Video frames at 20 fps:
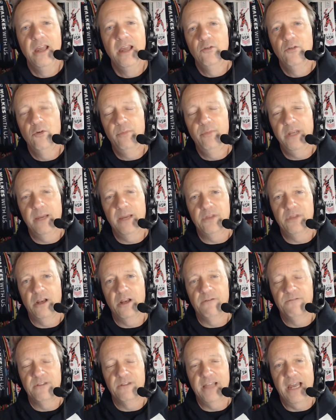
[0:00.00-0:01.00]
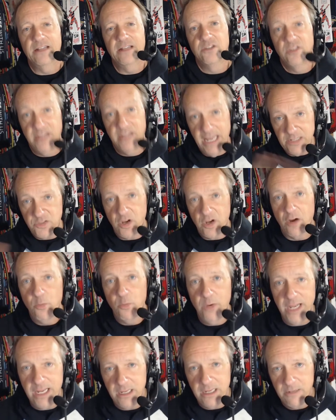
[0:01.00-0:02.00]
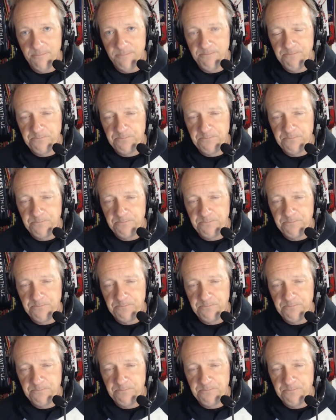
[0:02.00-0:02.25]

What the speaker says: We'll be up there for that. So that's our week.